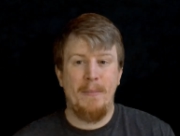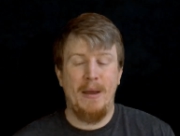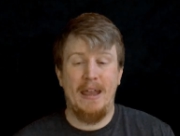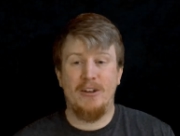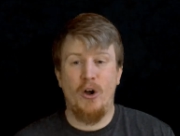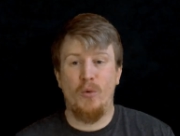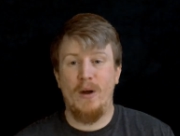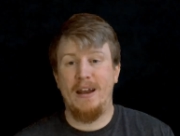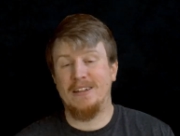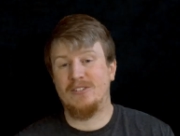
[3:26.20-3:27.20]
Pegg
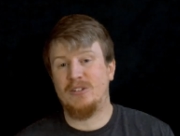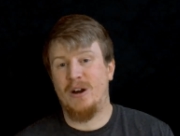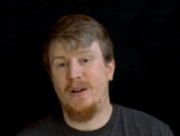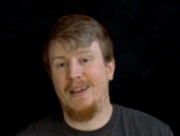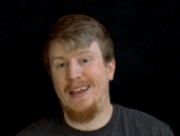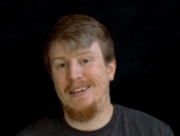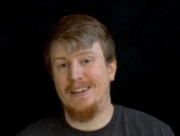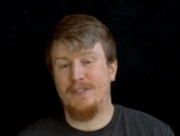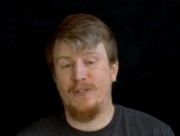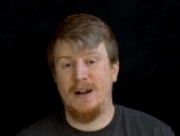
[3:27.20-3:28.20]
co-writing and starring, and
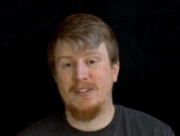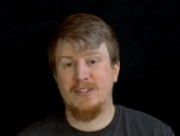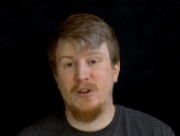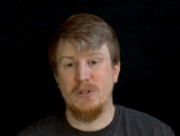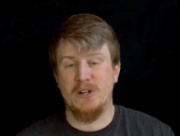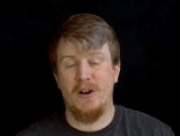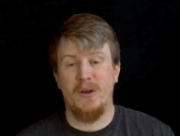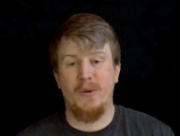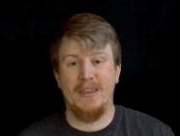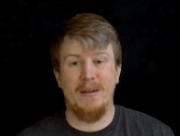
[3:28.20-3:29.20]
Nick Frost
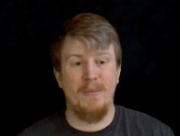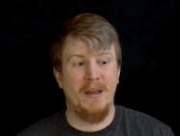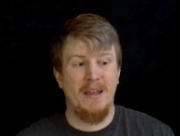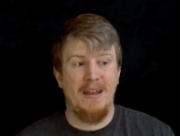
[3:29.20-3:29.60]
co-starring with him.